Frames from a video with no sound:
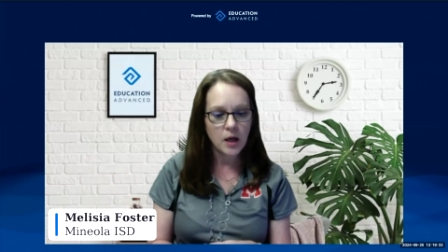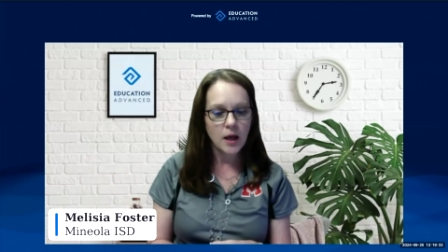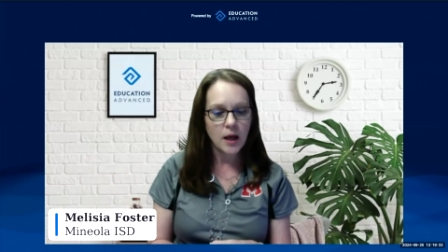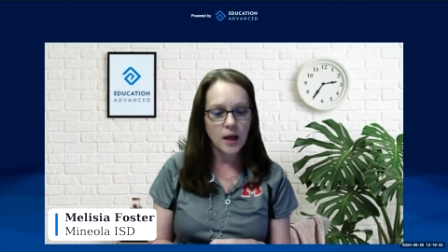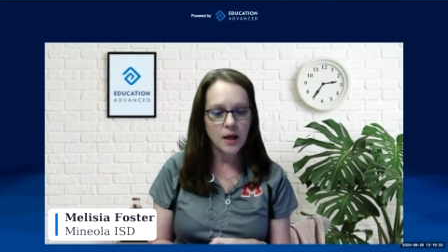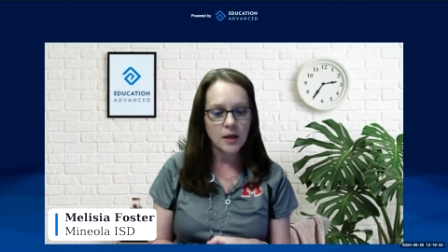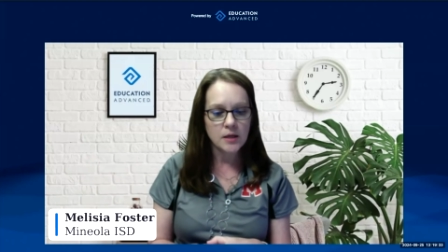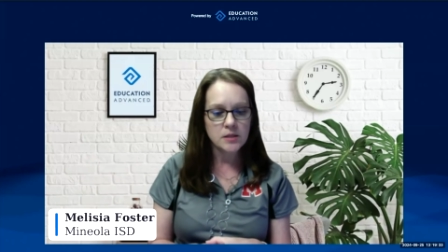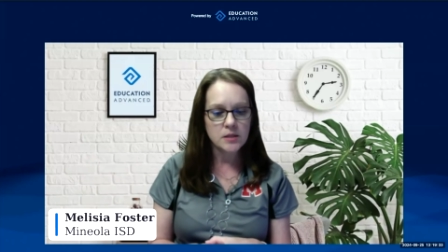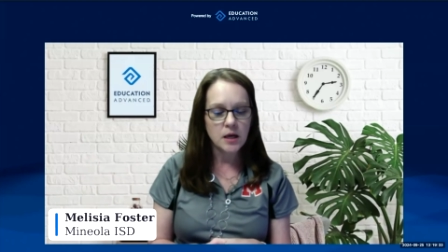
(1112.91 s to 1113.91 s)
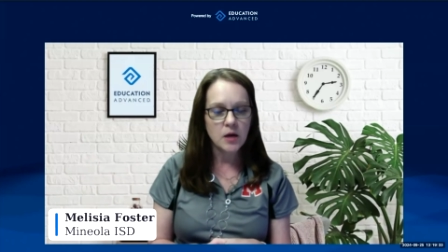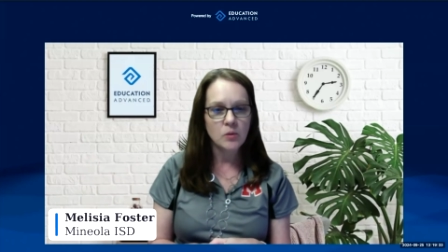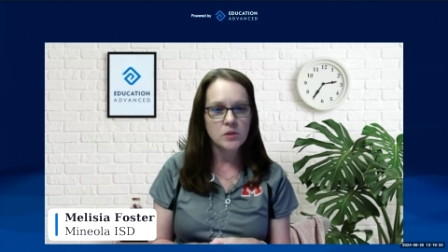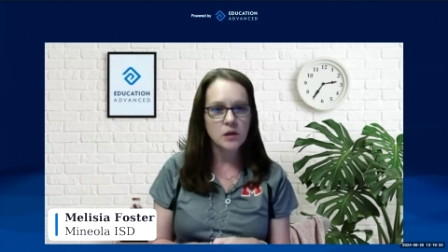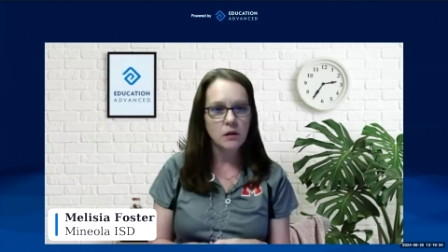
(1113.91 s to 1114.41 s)
And it
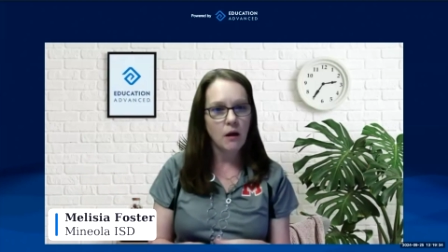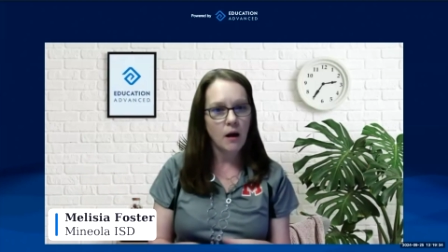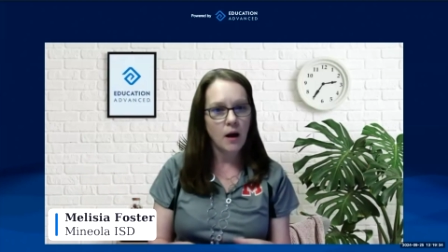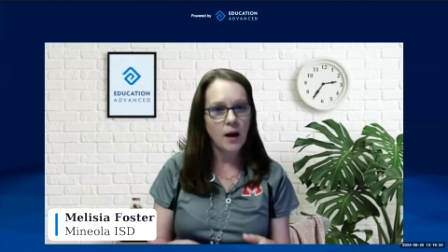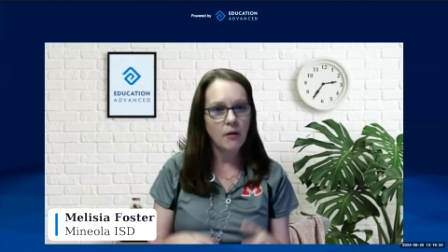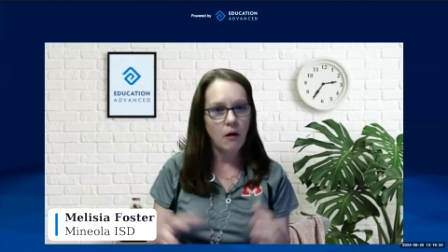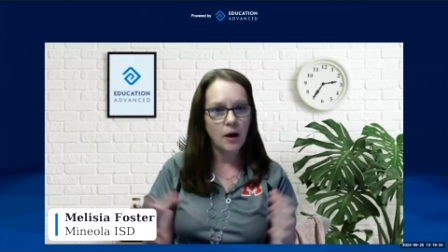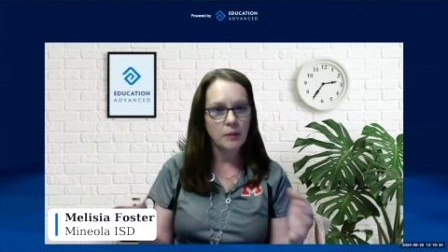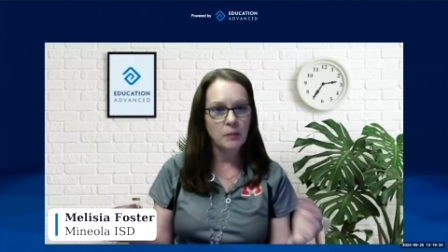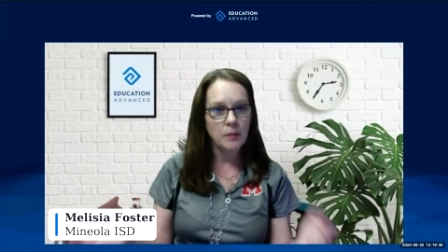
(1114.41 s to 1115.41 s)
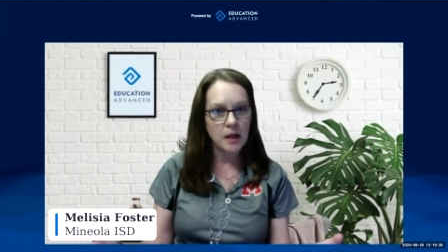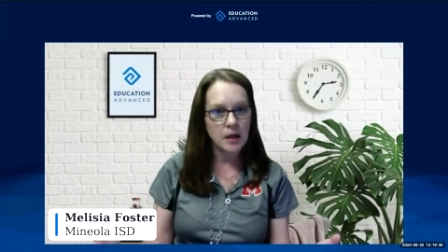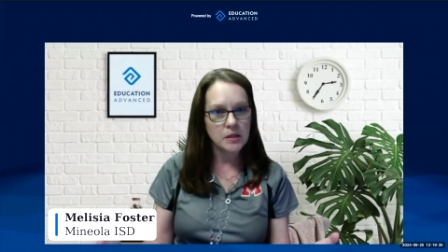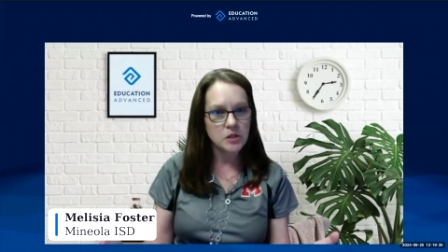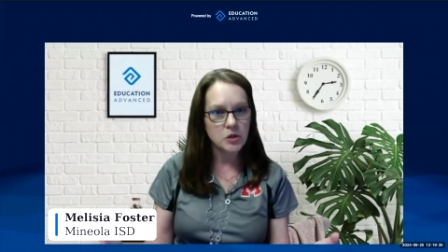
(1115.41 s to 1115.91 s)
was a lot on
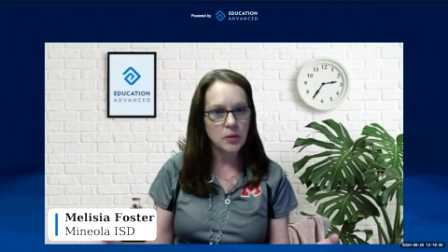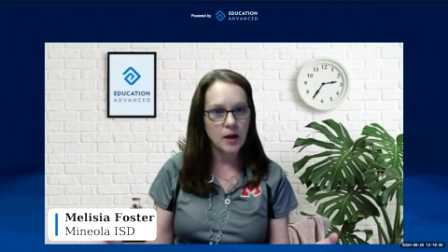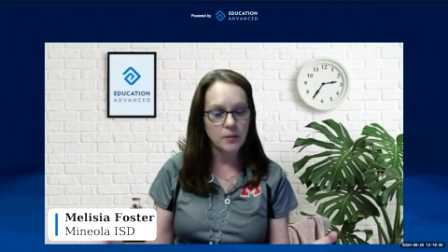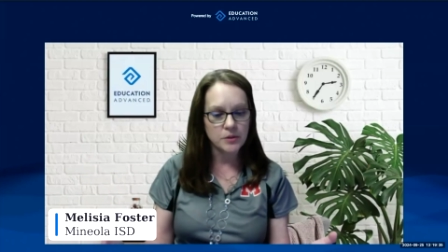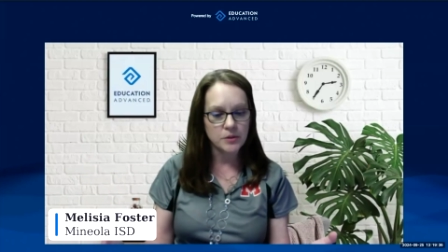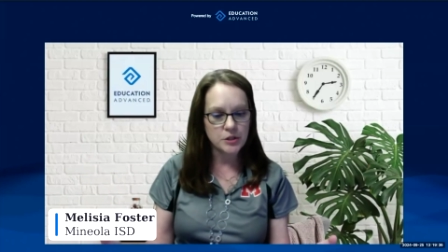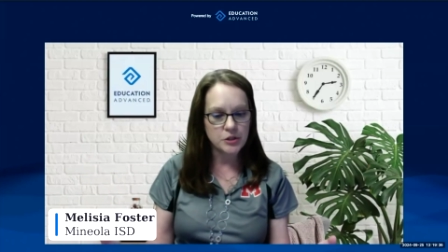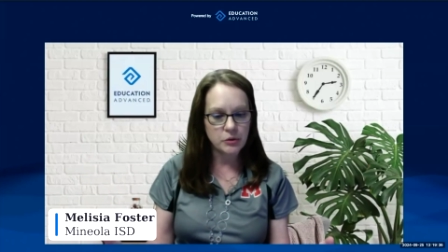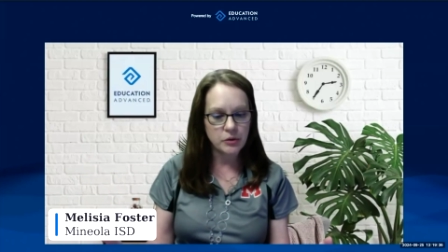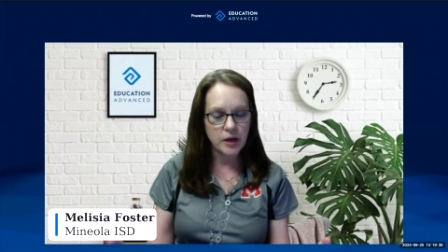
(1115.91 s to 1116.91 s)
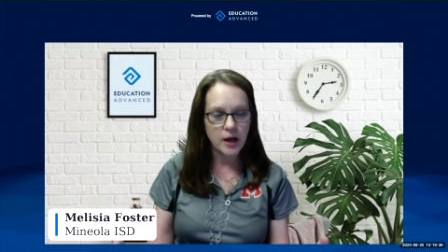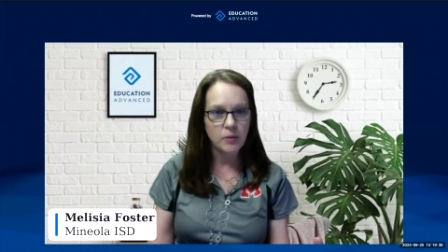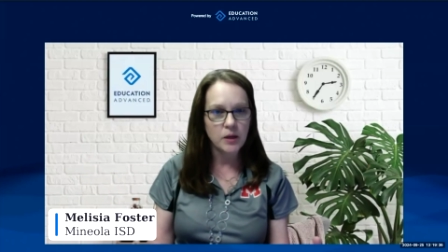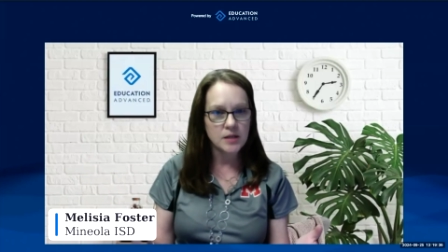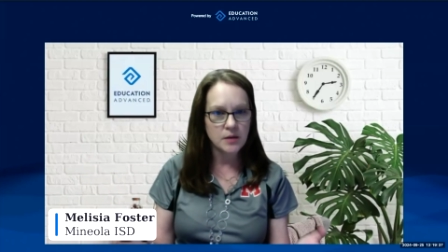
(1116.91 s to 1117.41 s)
me to be able to do that
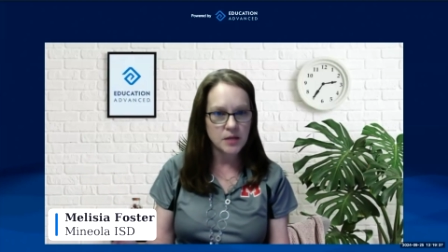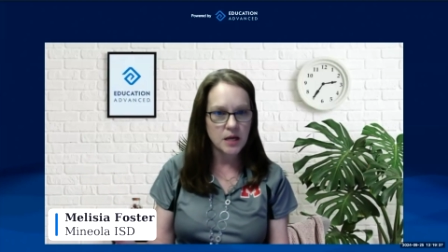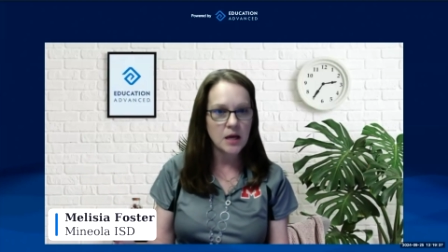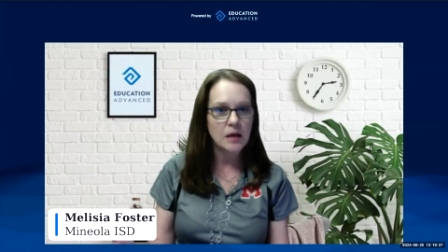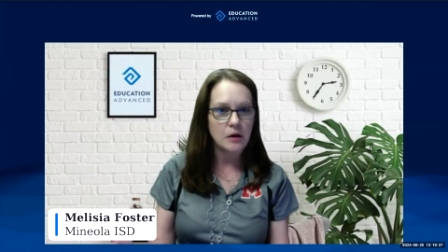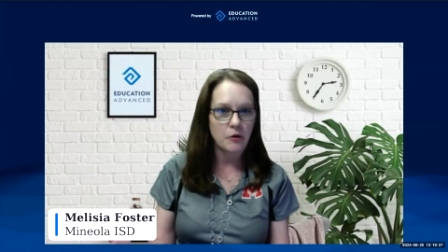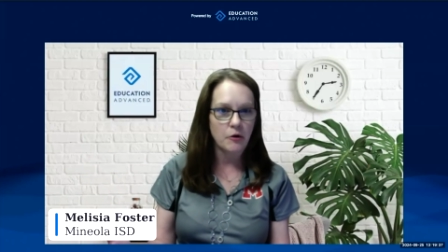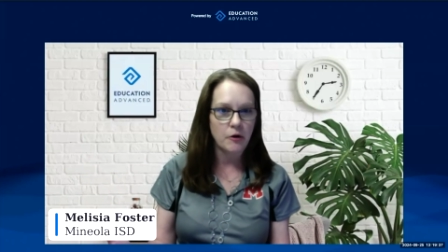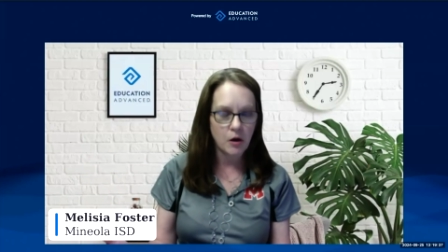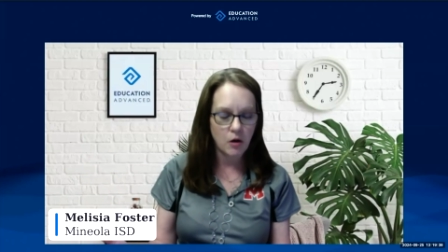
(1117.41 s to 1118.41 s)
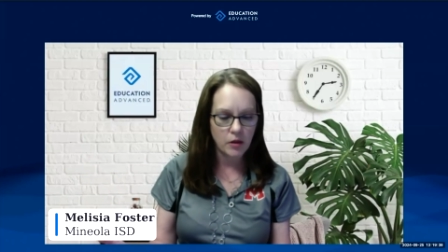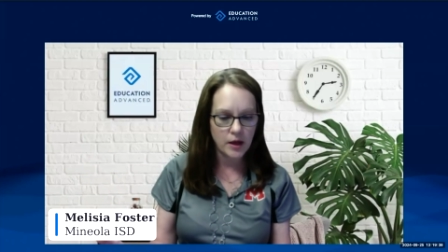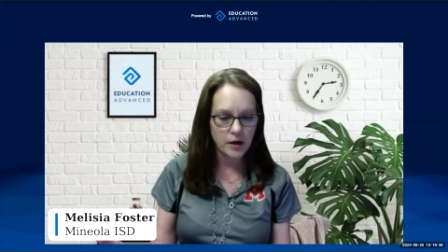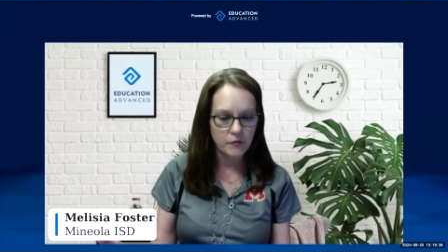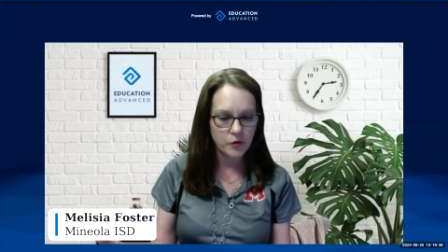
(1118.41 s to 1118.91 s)
because I was hand entering all that
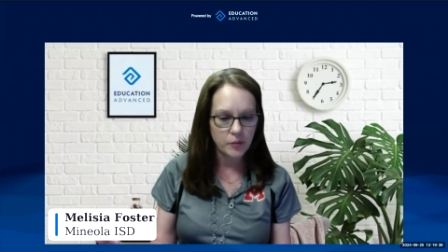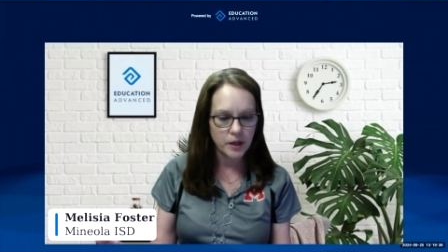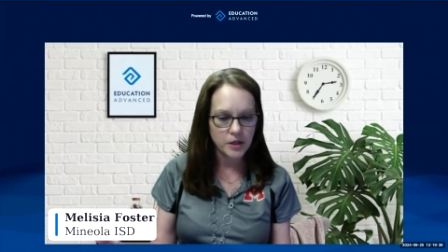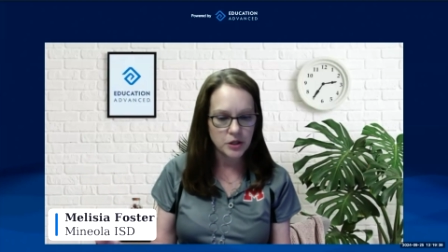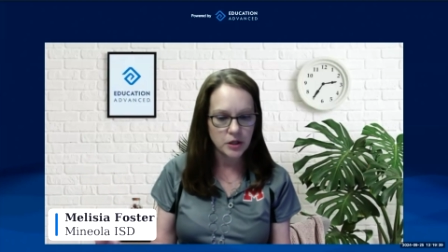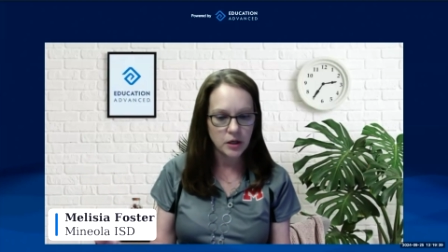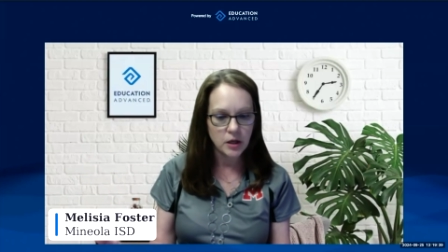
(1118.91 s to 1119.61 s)
information.